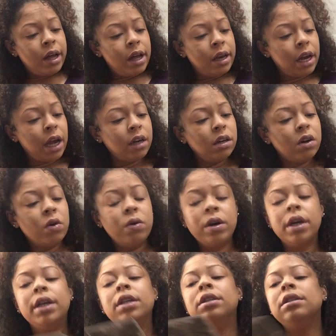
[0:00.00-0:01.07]
Nine of
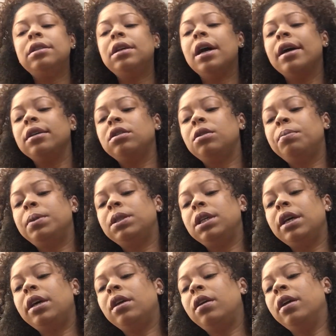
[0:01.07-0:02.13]
Coins. Yeah, so
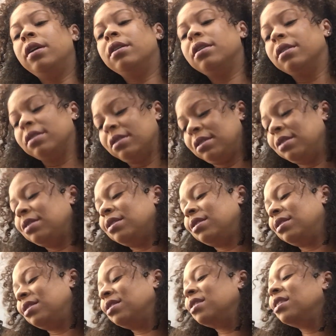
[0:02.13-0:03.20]
particular.
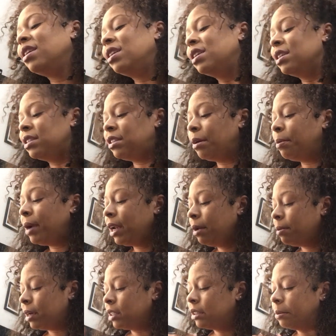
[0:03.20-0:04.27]
Somebody
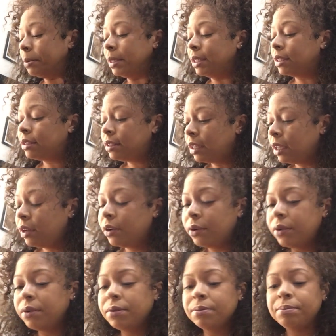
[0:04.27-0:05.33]
about to be
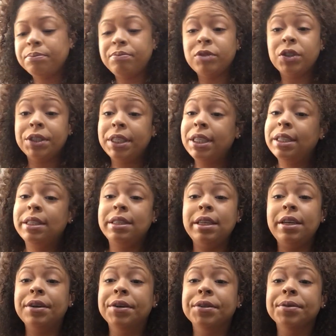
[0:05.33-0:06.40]
single or is
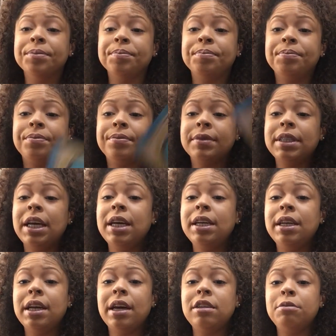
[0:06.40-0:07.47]
single.
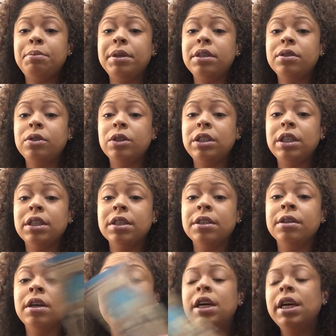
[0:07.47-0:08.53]
Okay, Nine of Pentacles
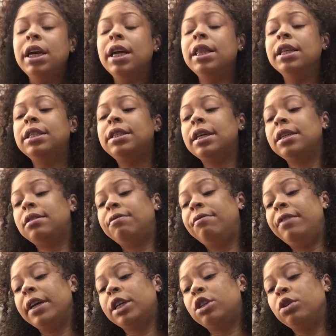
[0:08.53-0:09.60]
here. And this says
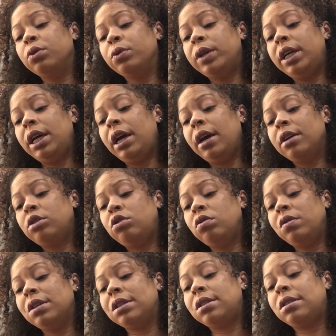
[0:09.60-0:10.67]
victory
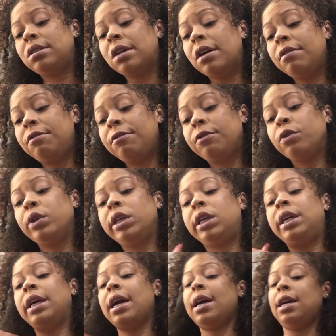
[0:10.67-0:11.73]
to the
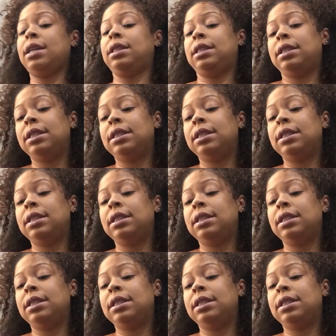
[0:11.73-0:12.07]
suffragettes.